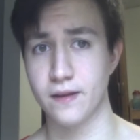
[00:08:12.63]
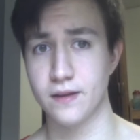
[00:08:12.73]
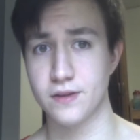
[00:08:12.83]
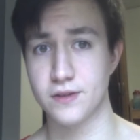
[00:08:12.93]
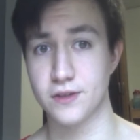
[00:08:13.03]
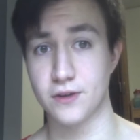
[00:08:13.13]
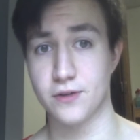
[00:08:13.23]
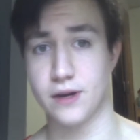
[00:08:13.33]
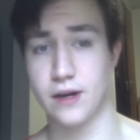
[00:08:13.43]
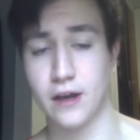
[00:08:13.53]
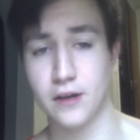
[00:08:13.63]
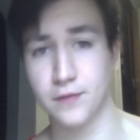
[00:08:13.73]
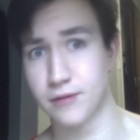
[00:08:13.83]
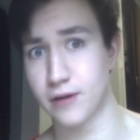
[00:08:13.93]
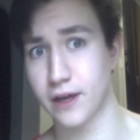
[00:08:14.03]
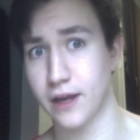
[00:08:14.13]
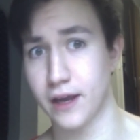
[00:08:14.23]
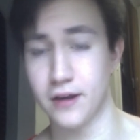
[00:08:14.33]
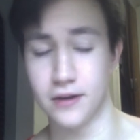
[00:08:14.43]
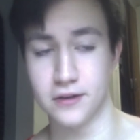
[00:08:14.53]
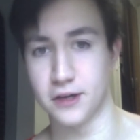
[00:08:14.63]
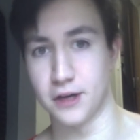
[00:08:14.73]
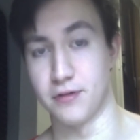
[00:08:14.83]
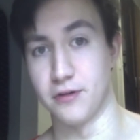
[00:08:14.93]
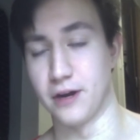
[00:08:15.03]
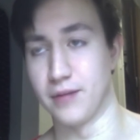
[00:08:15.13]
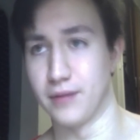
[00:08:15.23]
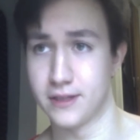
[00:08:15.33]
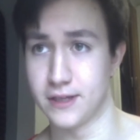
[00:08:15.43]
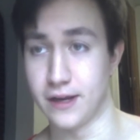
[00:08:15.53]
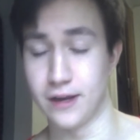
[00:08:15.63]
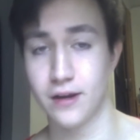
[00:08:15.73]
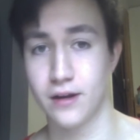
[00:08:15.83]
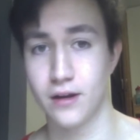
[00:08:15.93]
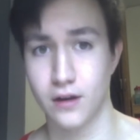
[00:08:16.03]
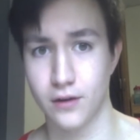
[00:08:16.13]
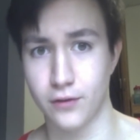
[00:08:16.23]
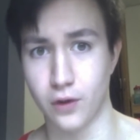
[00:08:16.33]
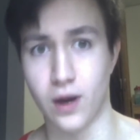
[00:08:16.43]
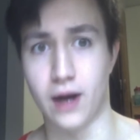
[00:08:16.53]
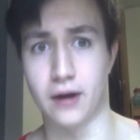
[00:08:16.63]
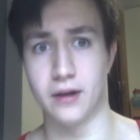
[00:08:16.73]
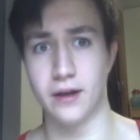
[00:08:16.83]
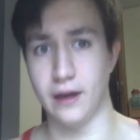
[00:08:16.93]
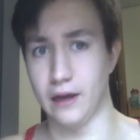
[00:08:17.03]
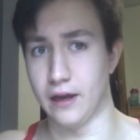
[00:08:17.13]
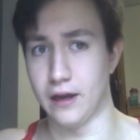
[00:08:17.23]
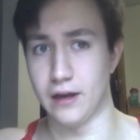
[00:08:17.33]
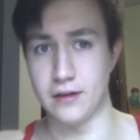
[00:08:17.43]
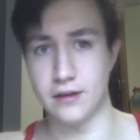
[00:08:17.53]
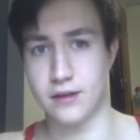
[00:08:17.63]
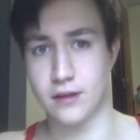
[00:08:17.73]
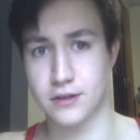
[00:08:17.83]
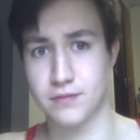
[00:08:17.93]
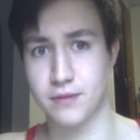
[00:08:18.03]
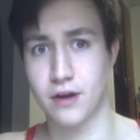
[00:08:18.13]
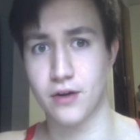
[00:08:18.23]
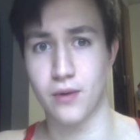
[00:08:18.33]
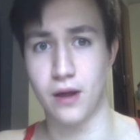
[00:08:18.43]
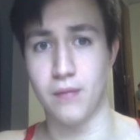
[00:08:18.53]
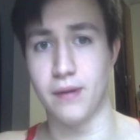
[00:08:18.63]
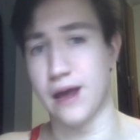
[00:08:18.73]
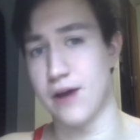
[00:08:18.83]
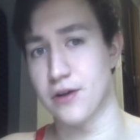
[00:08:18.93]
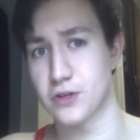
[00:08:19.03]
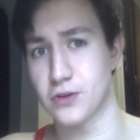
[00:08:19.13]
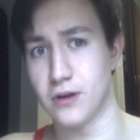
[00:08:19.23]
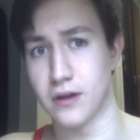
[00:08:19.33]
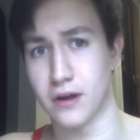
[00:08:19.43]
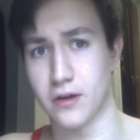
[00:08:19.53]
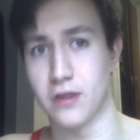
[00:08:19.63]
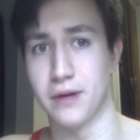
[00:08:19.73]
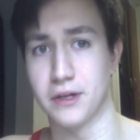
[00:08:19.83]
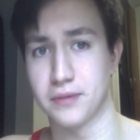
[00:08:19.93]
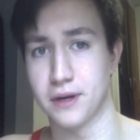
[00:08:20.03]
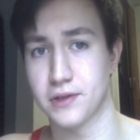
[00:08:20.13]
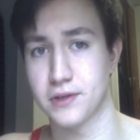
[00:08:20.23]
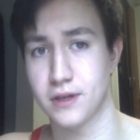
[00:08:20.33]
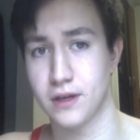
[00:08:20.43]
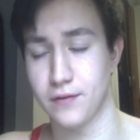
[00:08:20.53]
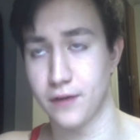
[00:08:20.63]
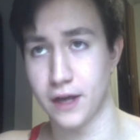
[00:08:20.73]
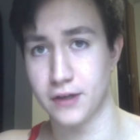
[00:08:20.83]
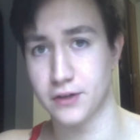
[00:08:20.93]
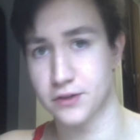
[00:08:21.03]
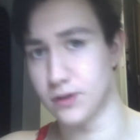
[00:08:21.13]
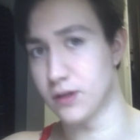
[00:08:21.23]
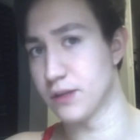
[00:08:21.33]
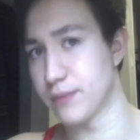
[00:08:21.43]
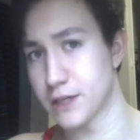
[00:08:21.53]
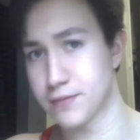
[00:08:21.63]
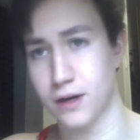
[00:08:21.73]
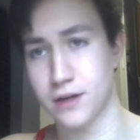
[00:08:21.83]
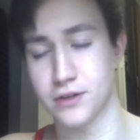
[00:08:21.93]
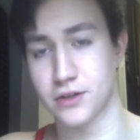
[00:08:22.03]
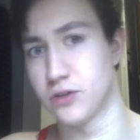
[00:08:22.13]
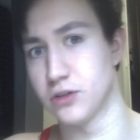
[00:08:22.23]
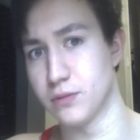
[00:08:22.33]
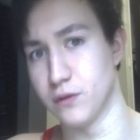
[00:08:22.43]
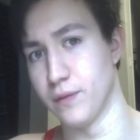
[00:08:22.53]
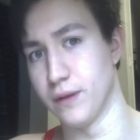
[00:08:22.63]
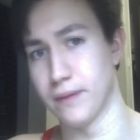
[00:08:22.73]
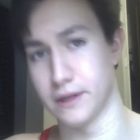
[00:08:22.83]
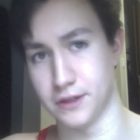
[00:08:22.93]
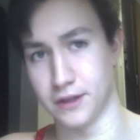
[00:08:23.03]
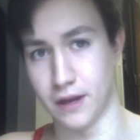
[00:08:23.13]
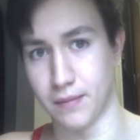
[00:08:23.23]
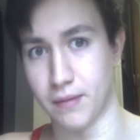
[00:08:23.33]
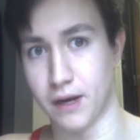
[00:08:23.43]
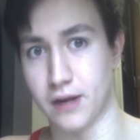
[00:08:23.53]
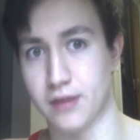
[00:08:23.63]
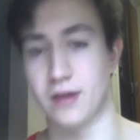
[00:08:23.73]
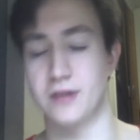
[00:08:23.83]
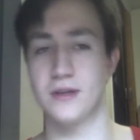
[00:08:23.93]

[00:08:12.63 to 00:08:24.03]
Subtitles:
So now you've been running Candito's linear program, let's say, for a while, and things have been going well, but now you're stalling on the bench press. In fact, you're stalling on the bench press, your shoulder movement, basically the upper body things.